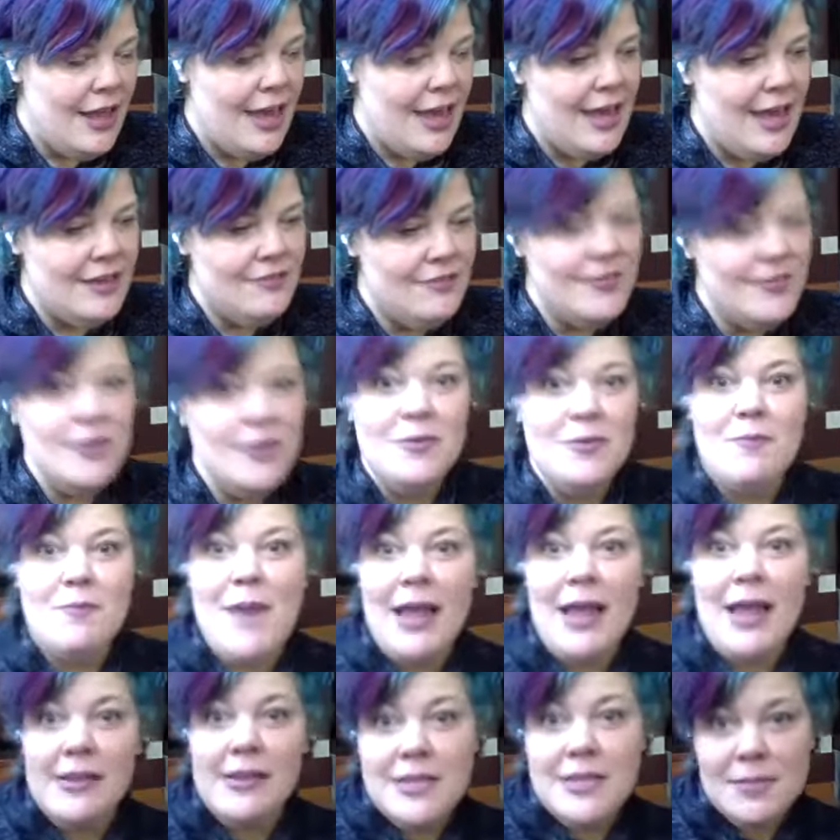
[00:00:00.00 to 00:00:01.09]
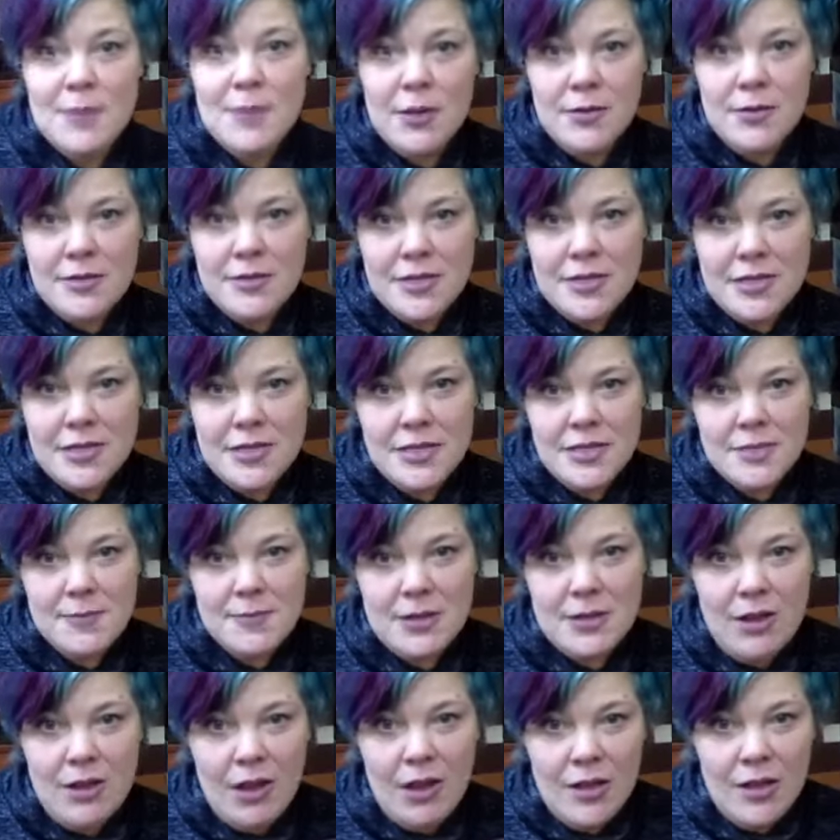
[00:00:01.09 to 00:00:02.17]
and filled with balance poses,
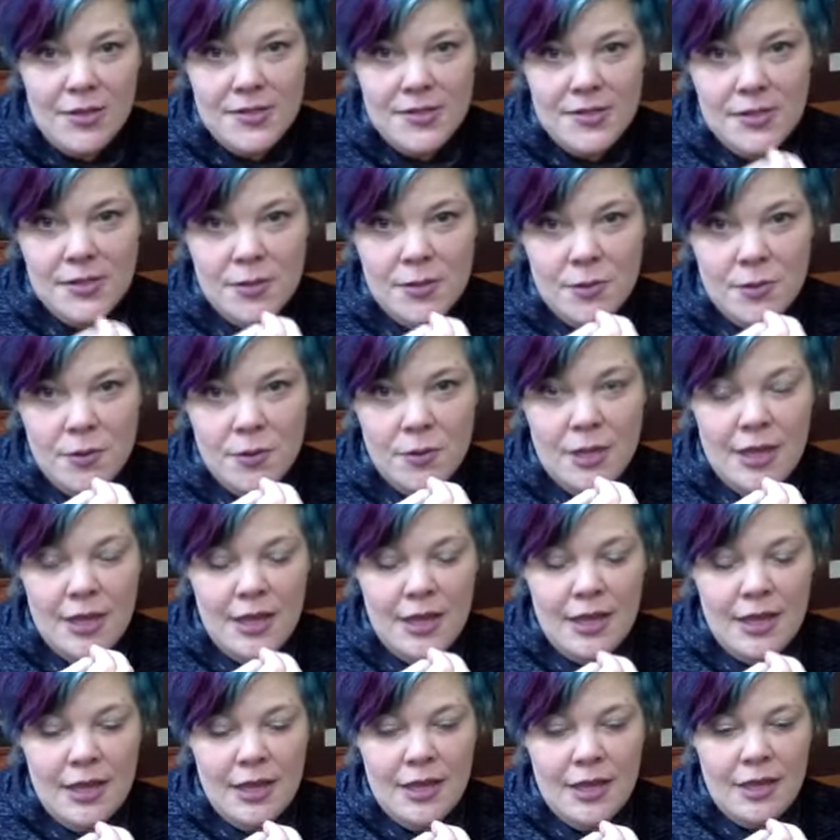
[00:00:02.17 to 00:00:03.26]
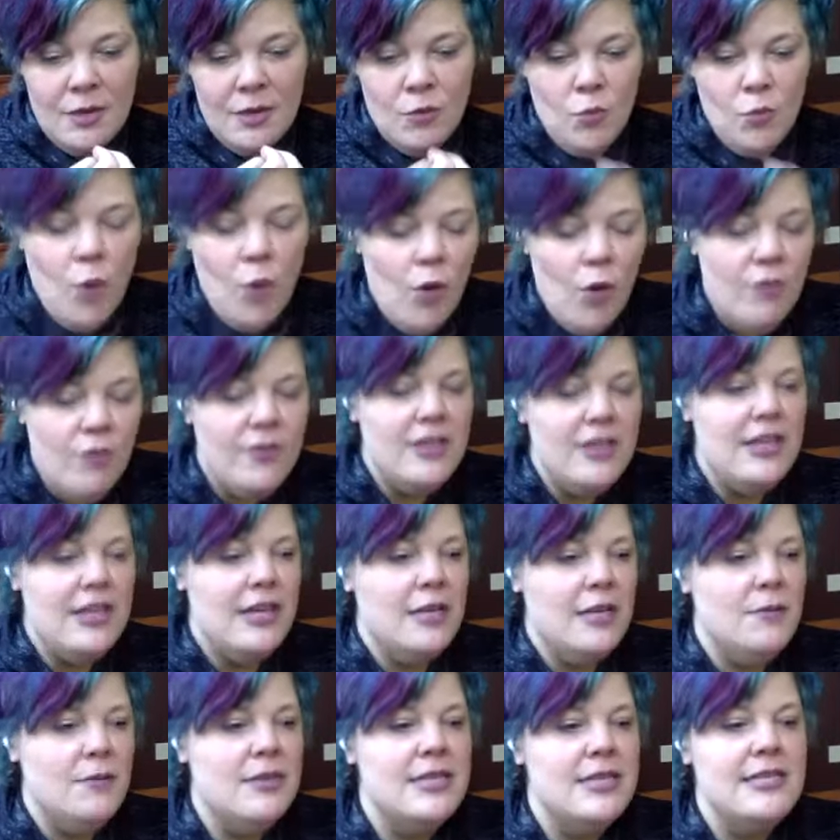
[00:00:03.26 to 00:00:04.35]
but also woven
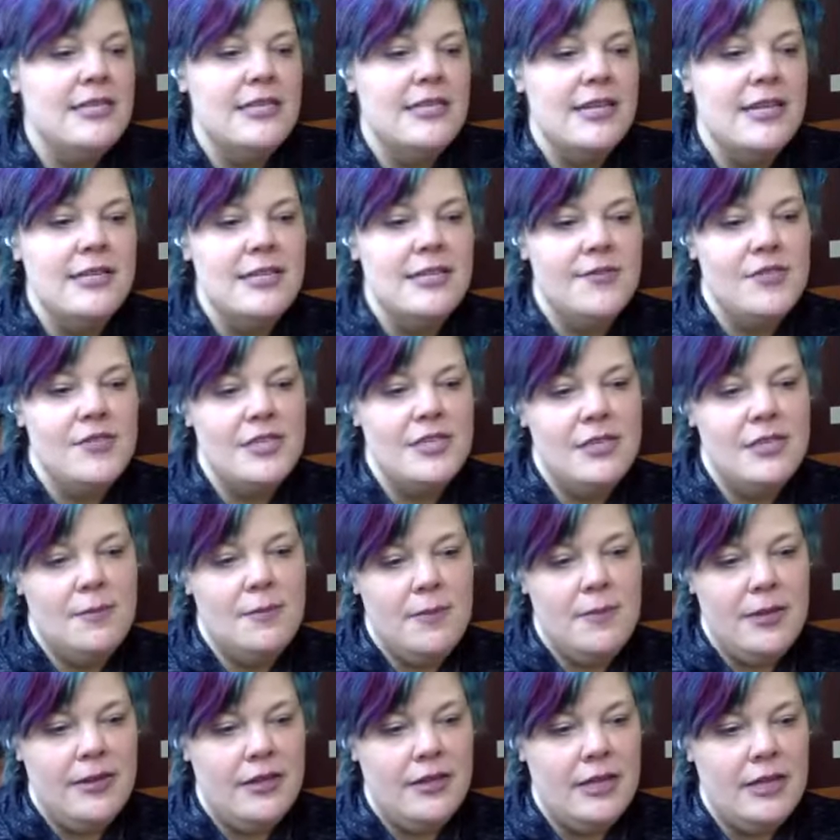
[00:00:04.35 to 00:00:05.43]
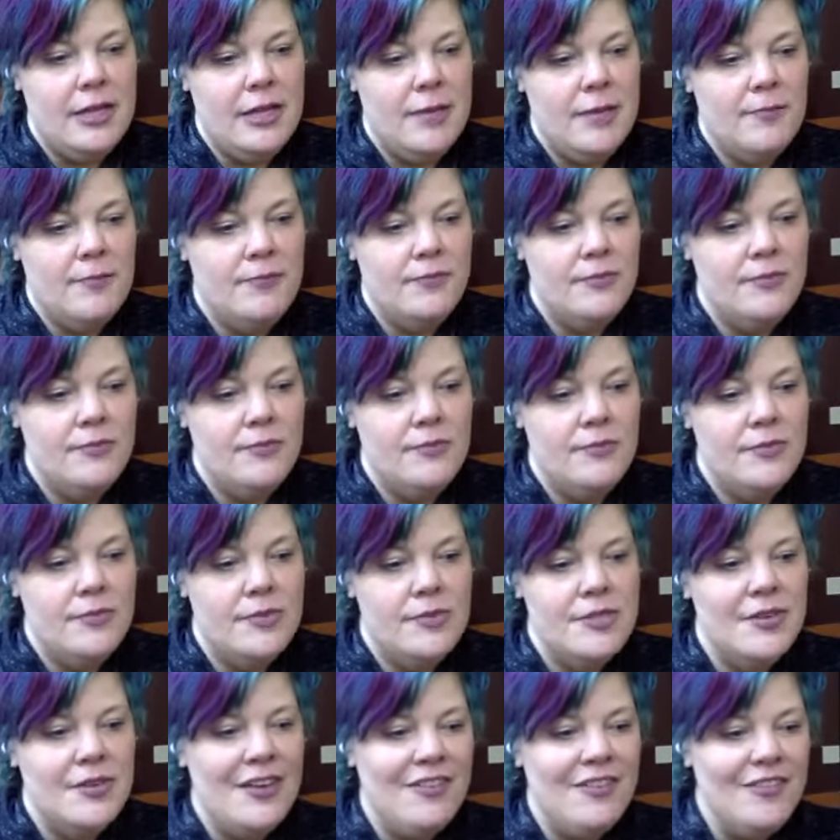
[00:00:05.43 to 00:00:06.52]
in with a sense of stability.
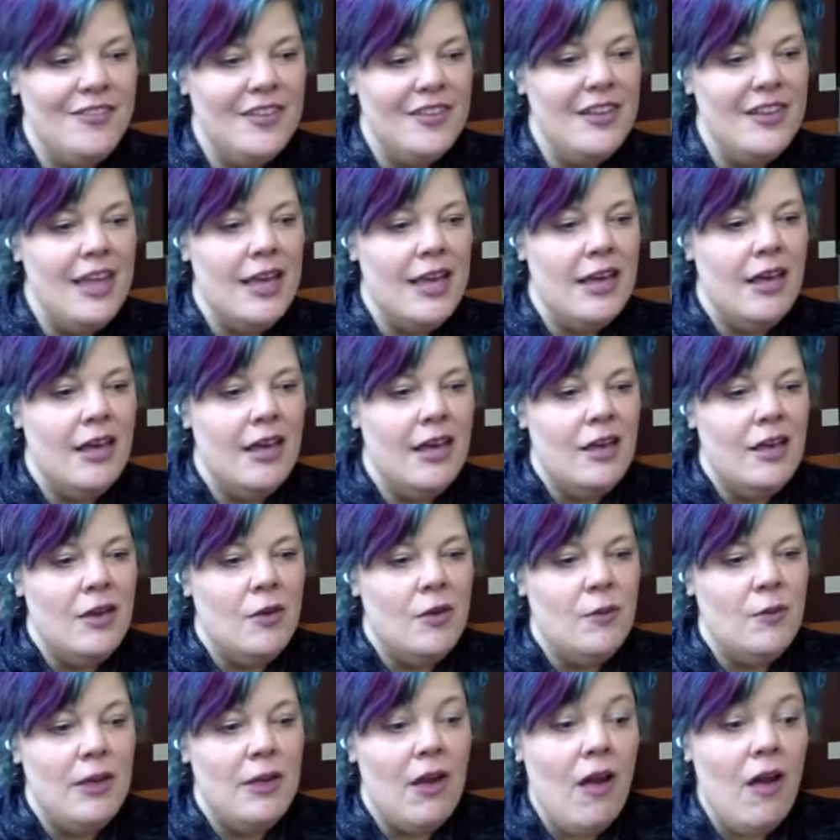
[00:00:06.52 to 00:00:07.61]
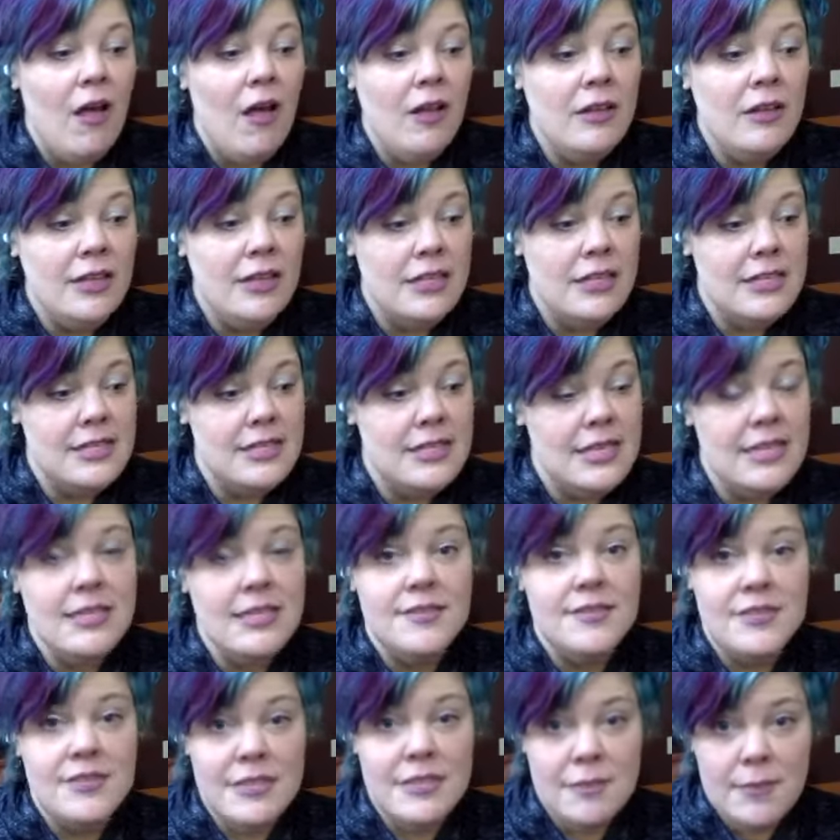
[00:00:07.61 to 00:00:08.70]
So I feel like we all need a sense
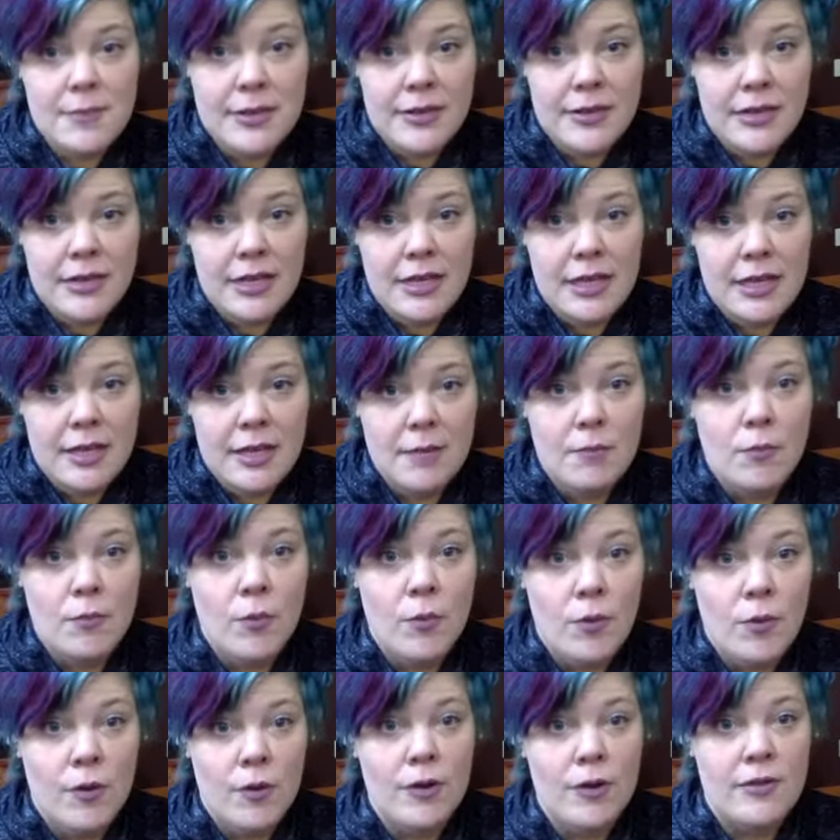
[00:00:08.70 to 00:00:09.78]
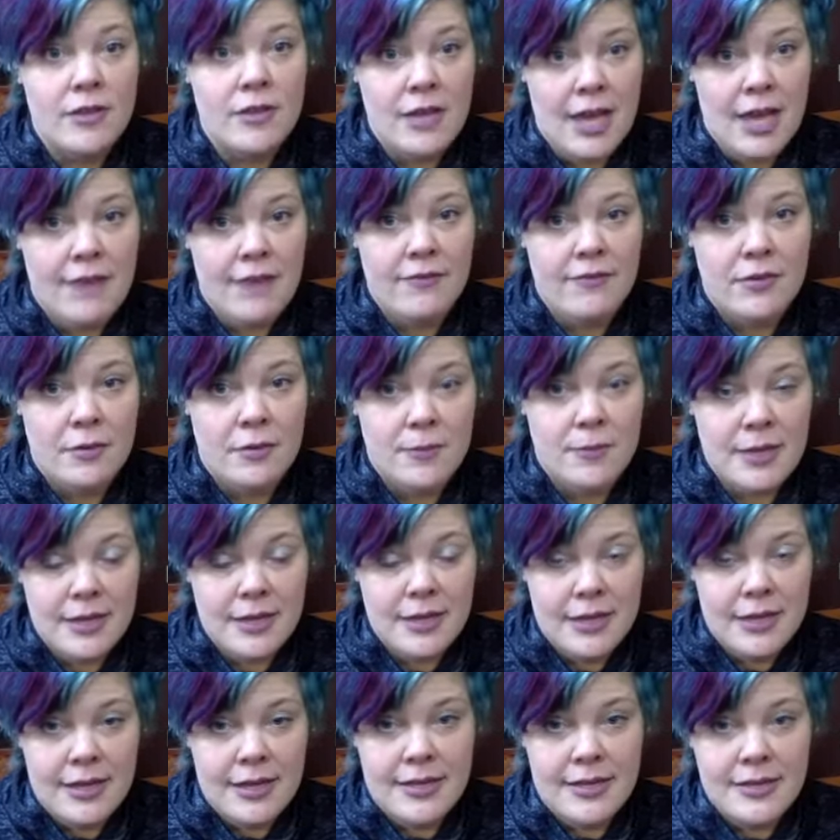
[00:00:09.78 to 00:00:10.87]
of stability more than ever
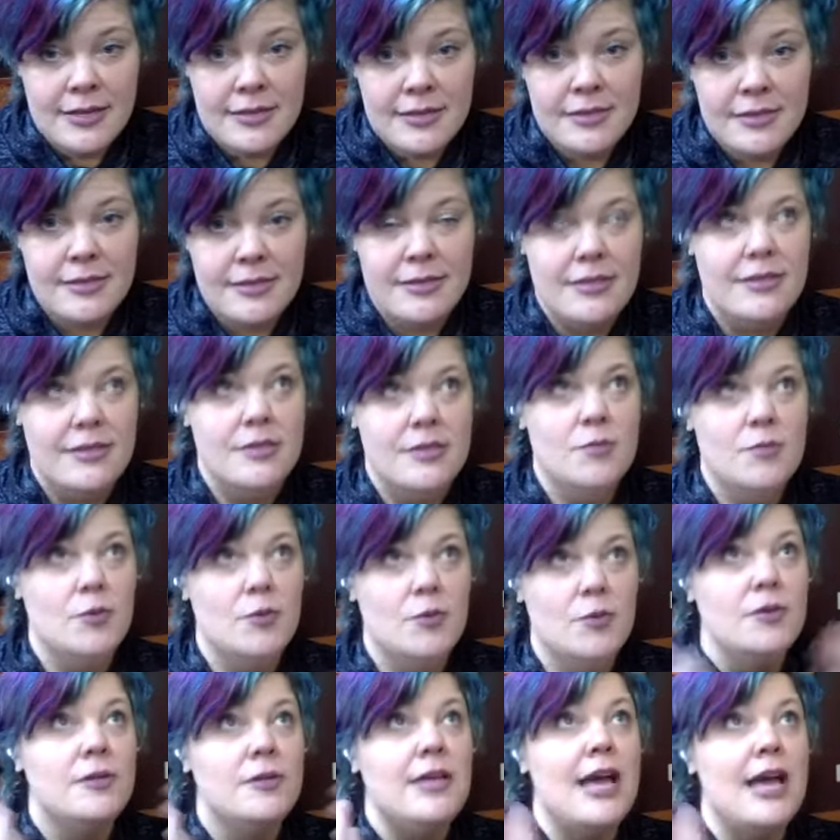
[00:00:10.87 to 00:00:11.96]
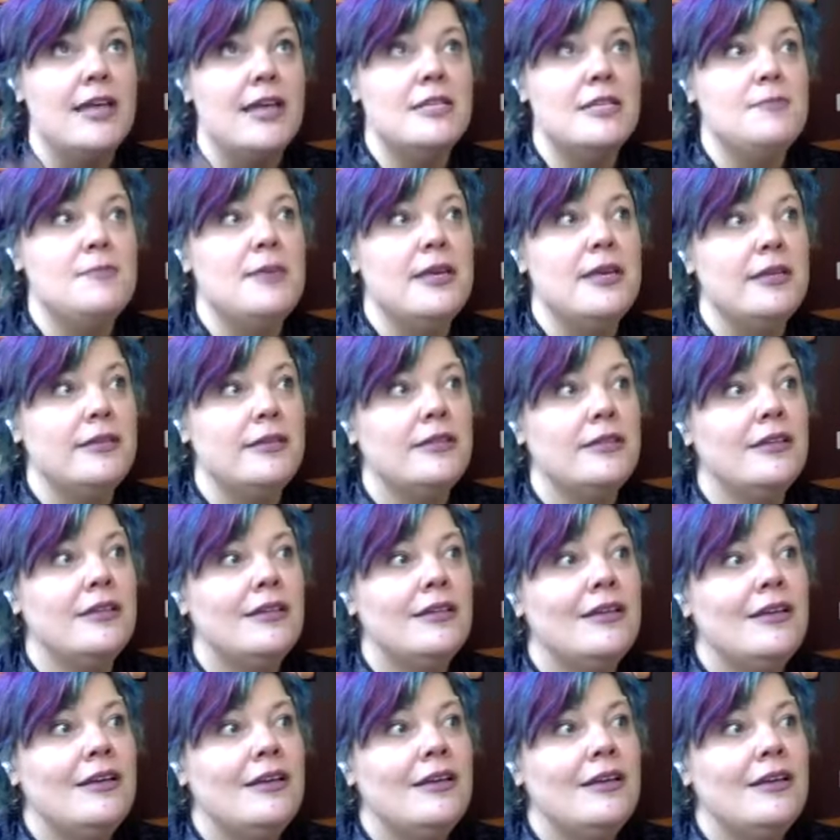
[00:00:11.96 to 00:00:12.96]
because this world has been,